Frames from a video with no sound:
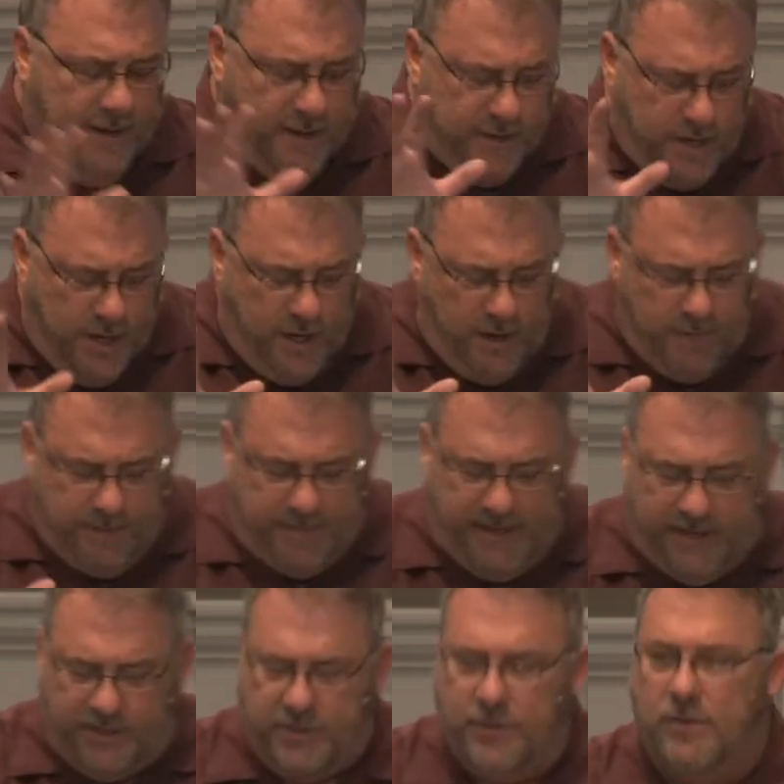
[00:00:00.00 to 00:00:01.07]
know and be
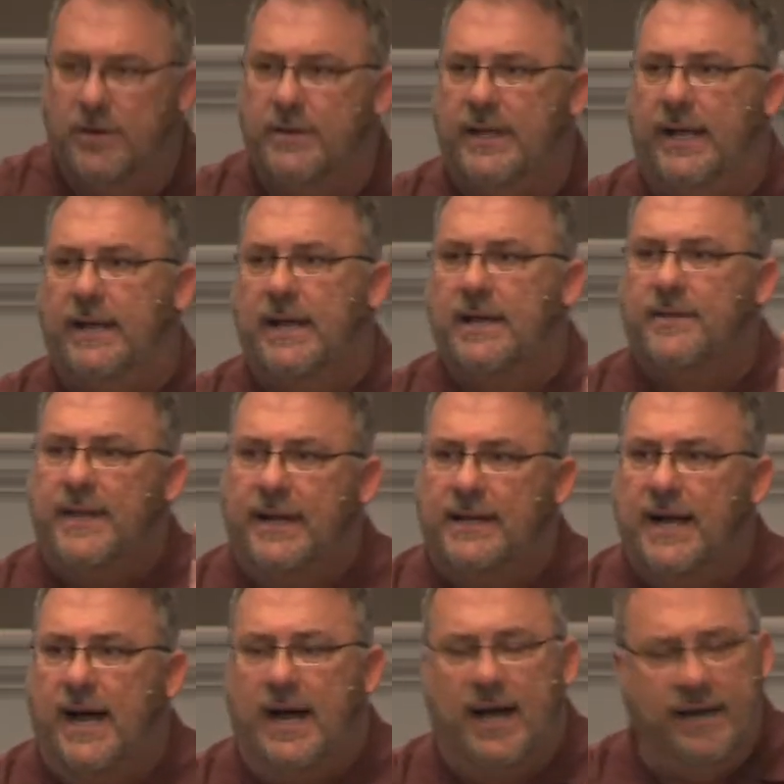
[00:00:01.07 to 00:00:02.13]
assured that
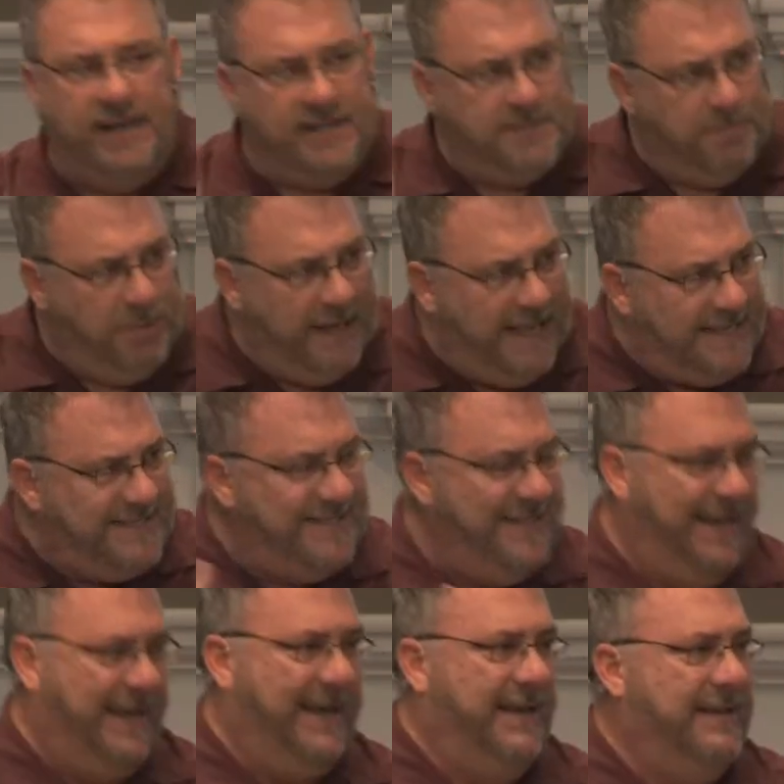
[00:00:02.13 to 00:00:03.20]
God is
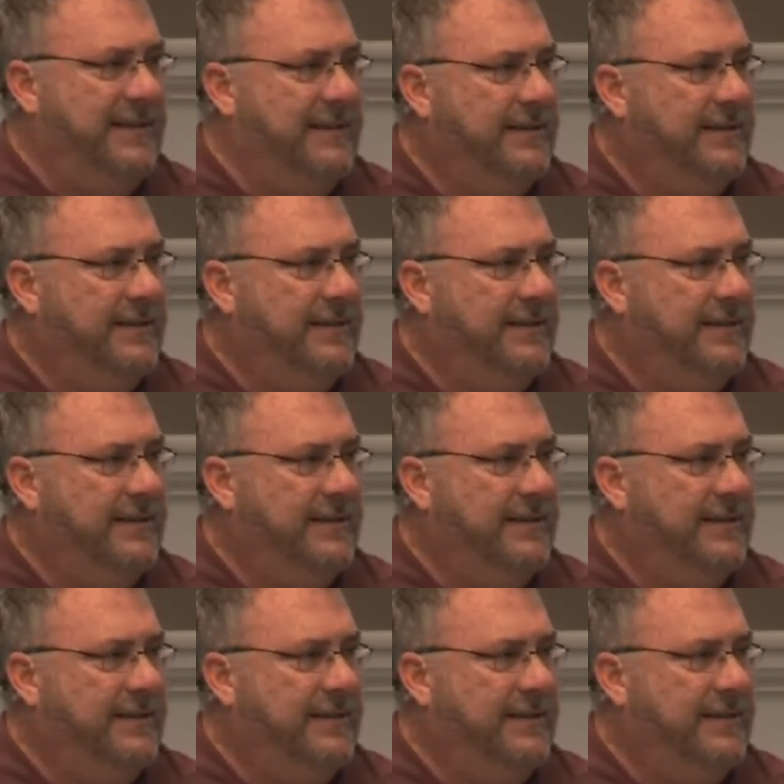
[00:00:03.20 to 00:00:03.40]
blessing.